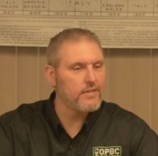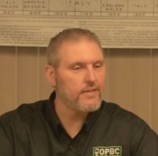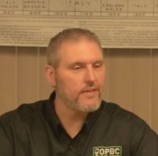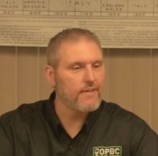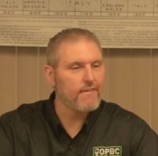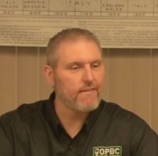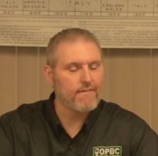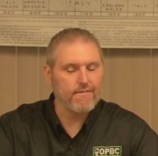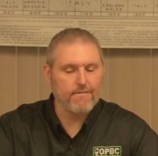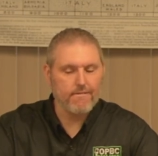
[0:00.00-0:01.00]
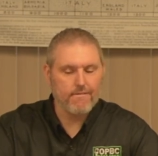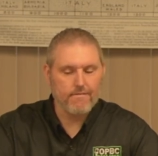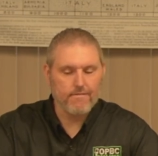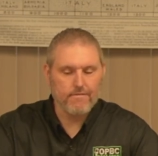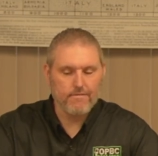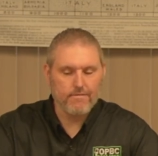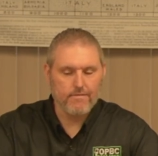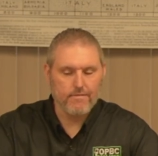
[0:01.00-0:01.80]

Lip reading: Nobody speaks.